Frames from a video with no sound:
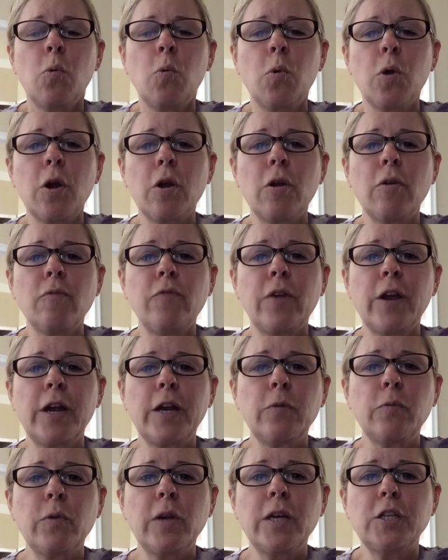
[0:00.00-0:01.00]
were
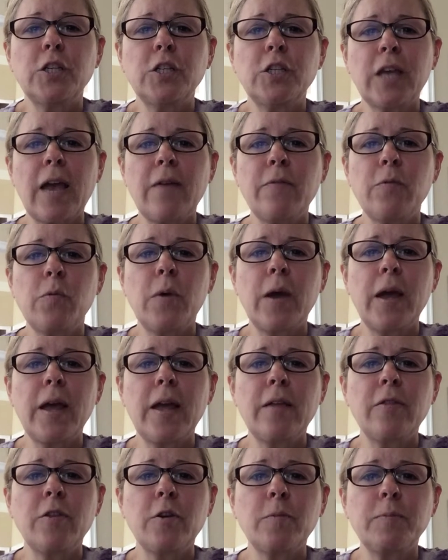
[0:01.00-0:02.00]
very rich, gave
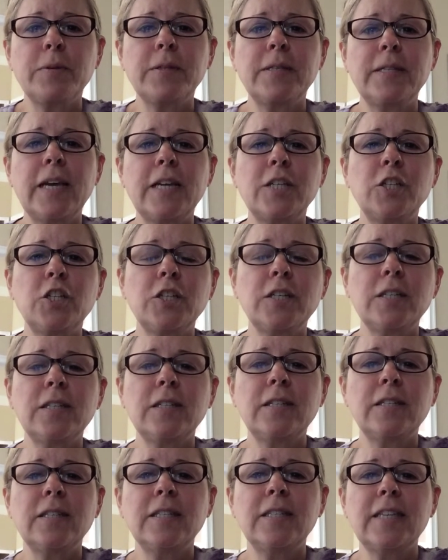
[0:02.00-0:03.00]
away their
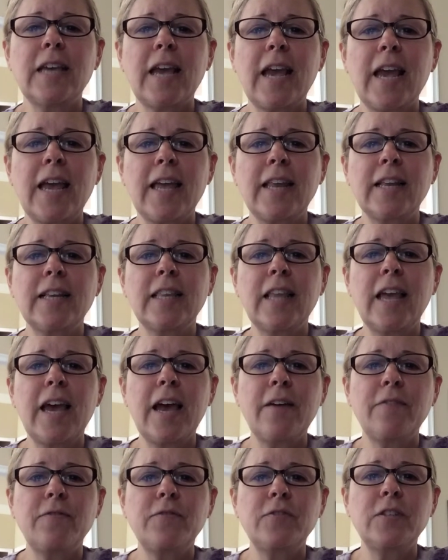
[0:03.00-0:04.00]
possessions, and
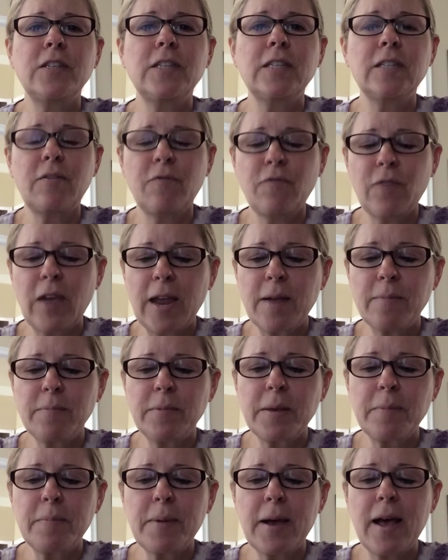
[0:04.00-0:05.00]
left
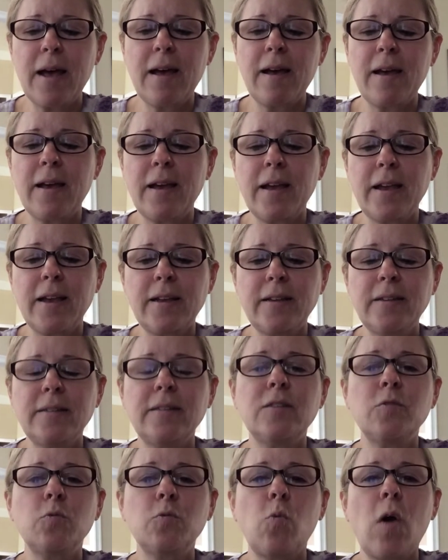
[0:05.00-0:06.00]
family
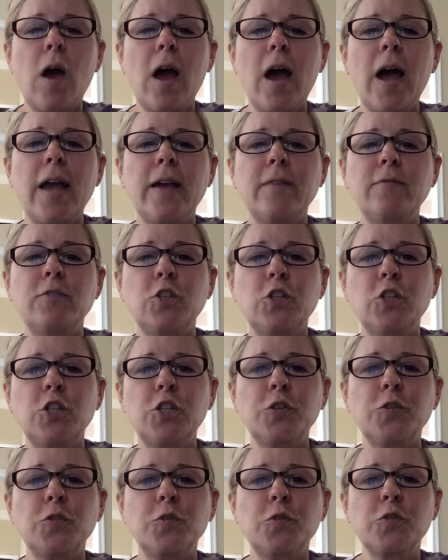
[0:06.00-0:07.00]
behind wives,
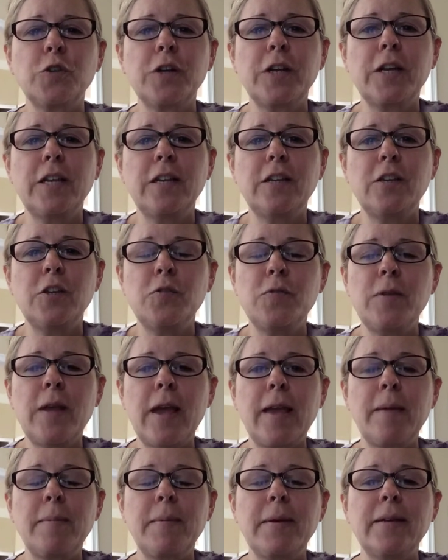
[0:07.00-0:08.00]
children, you
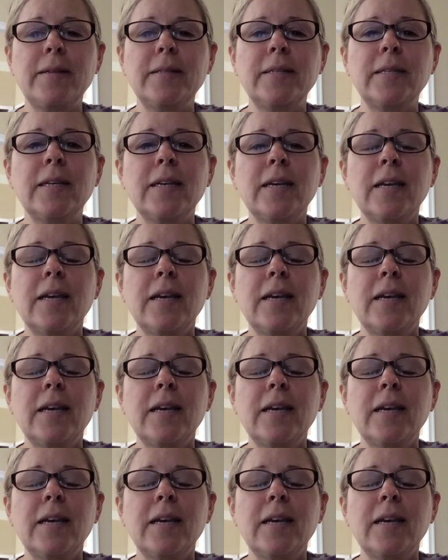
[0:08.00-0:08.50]
name it